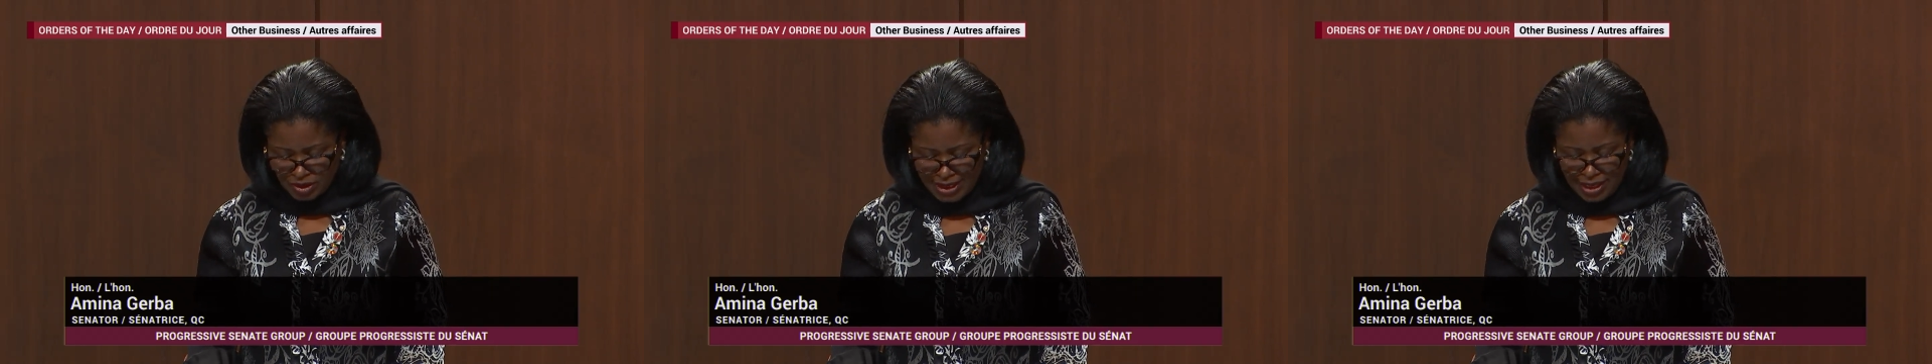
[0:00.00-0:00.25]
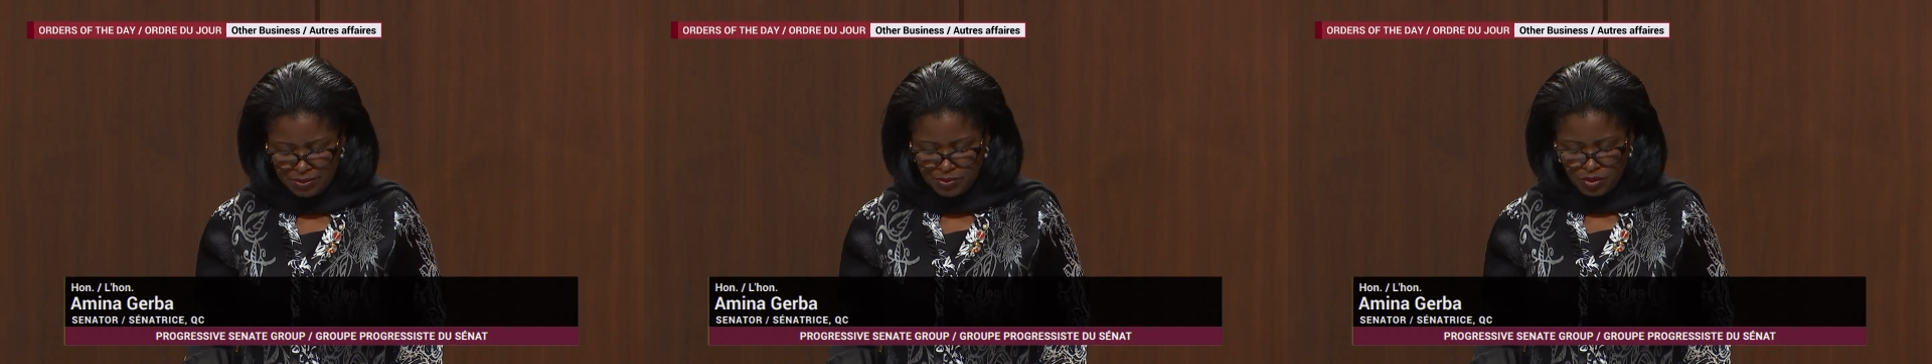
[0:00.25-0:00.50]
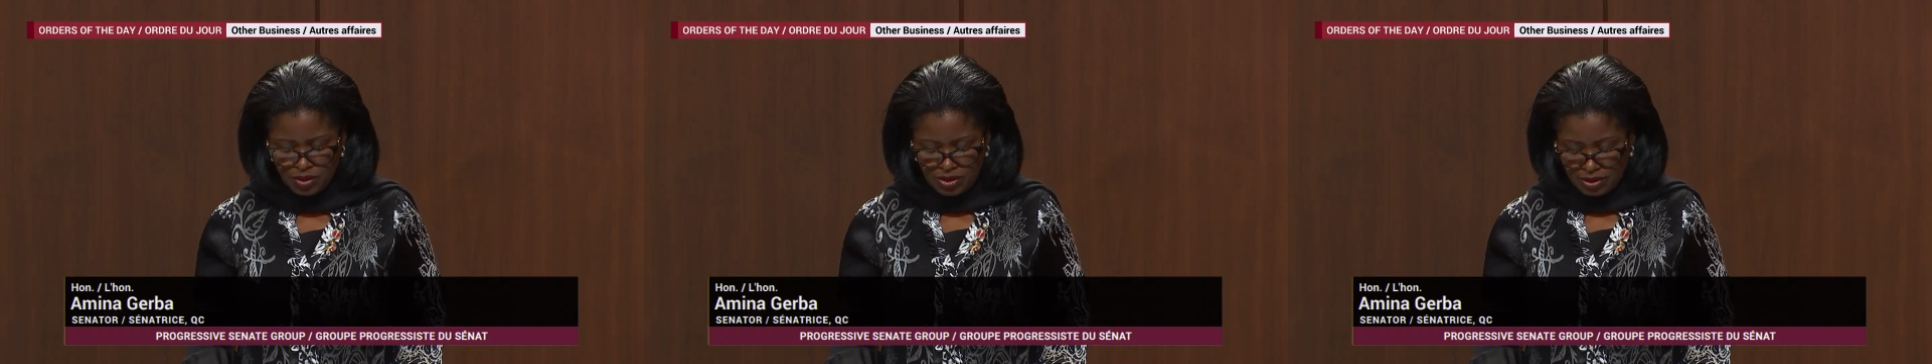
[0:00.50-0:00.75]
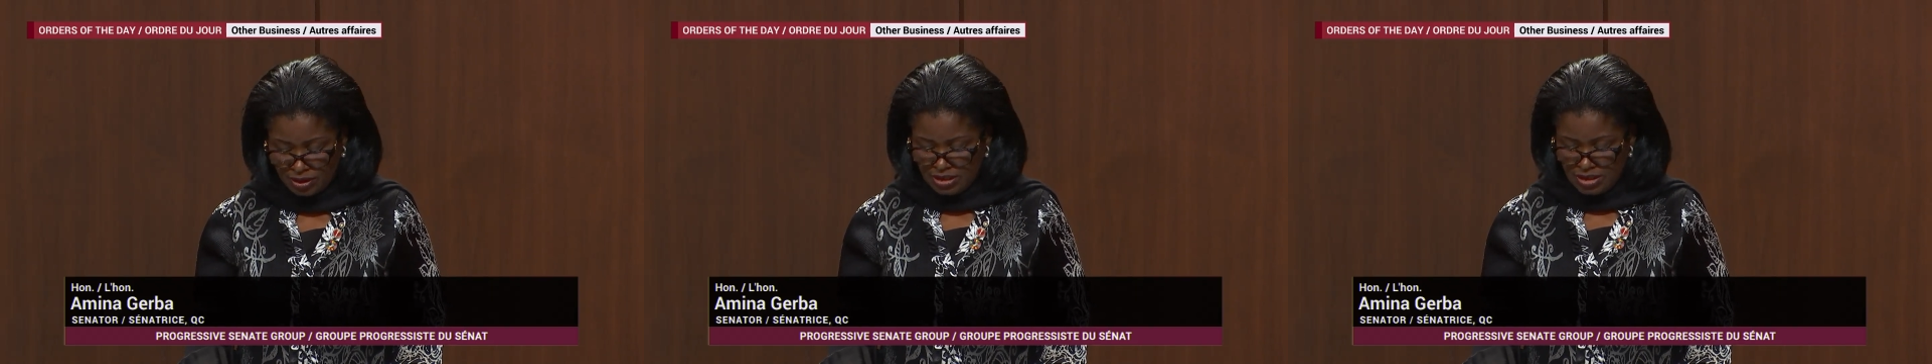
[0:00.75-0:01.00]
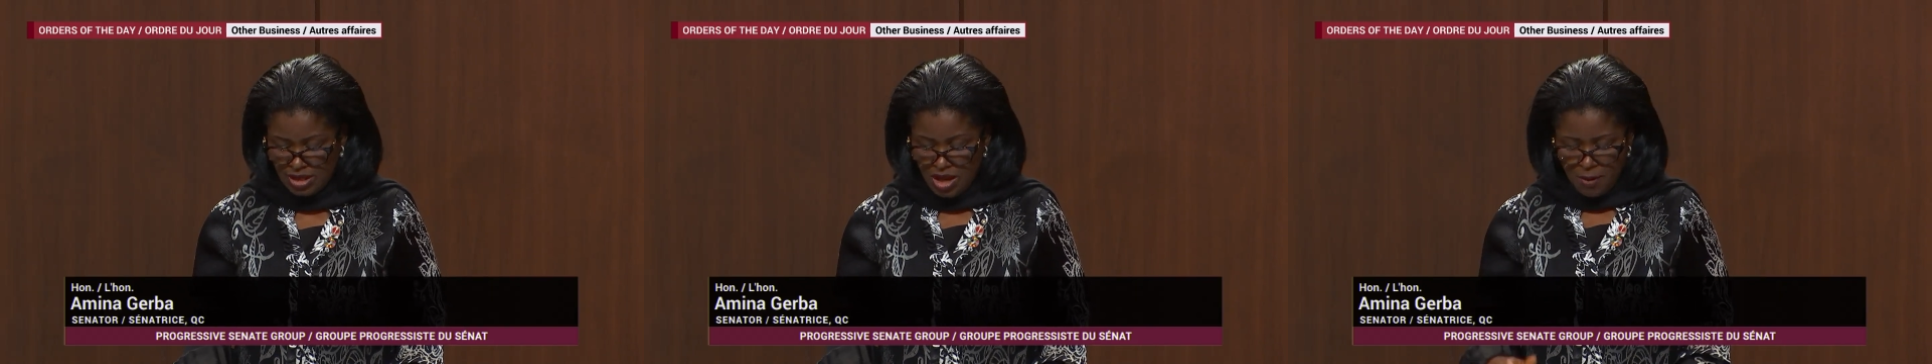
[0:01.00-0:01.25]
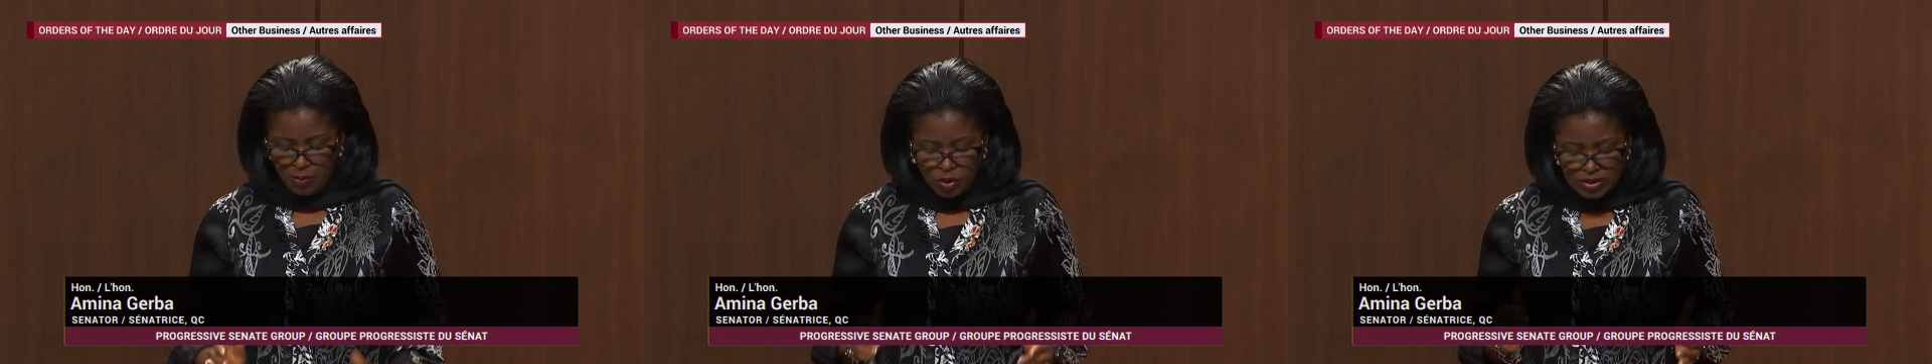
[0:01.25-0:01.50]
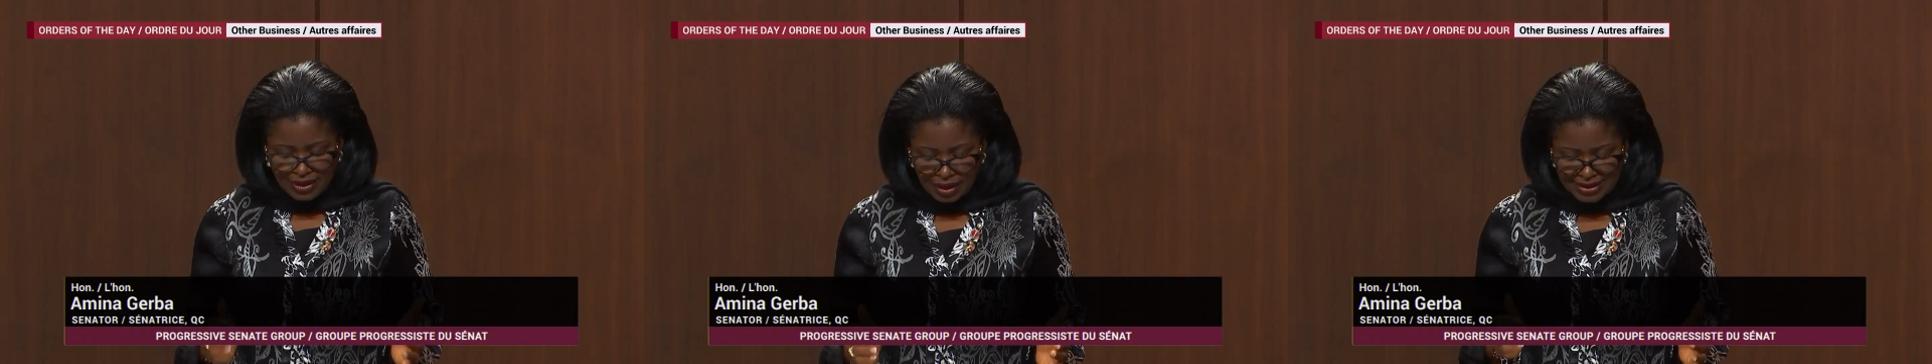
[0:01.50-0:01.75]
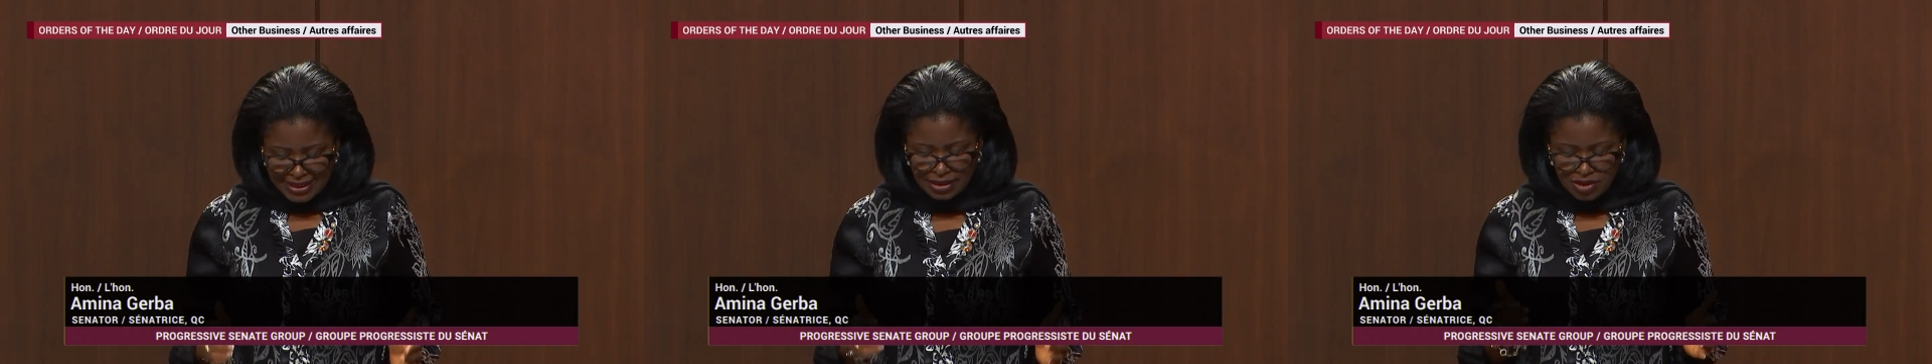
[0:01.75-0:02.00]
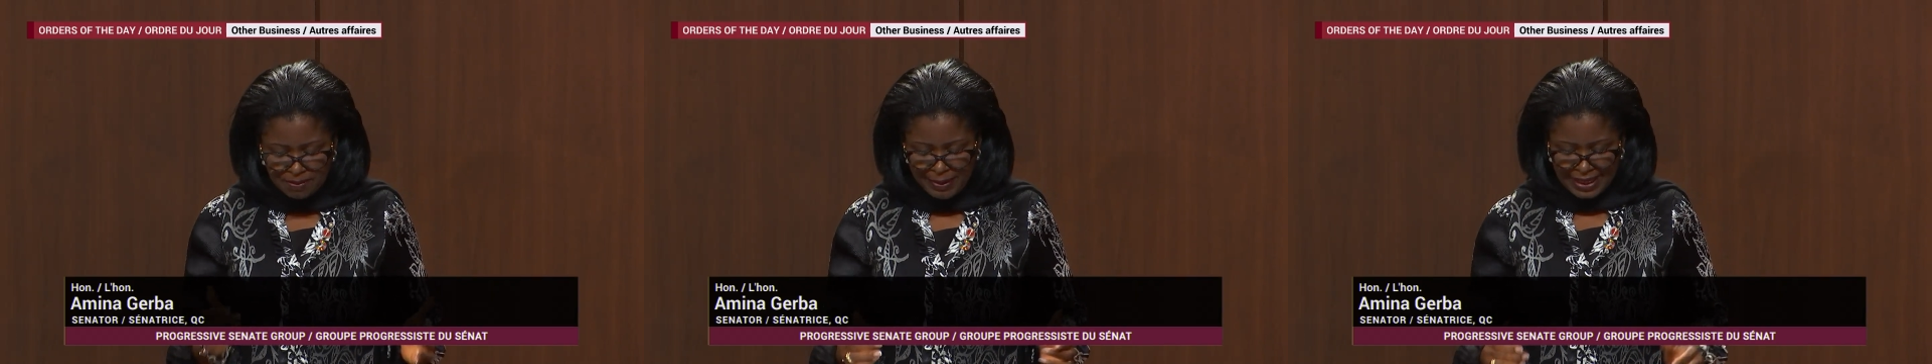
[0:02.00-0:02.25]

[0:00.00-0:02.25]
government compensation to make up for these